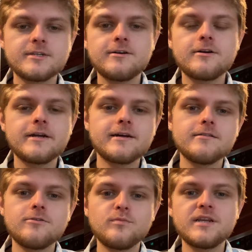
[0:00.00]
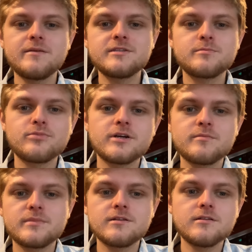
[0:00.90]
All right, hello, my name is
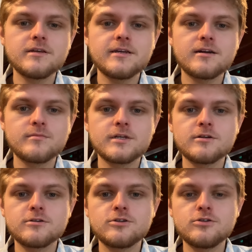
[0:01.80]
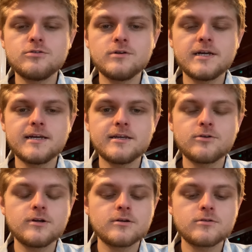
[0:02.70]
Brett Bentley. I'm here to do a
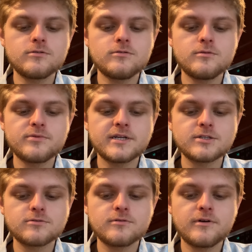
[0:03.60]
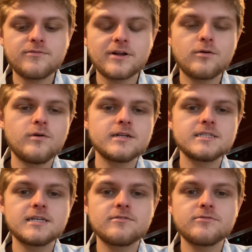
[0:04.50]
critical appraisal of a
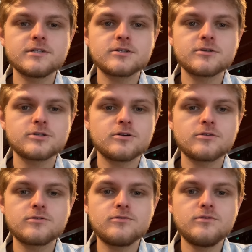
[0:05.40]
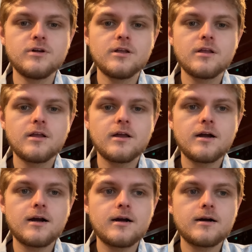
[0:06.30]
quantitative research article.
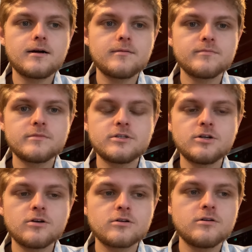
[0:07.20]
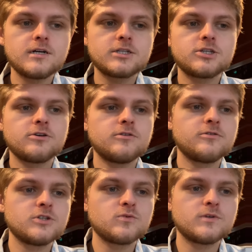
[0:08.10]
The article I
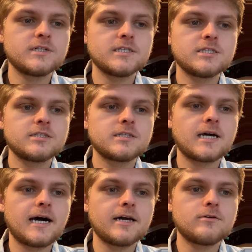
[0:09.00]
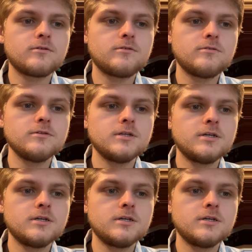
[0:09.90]
chose was titled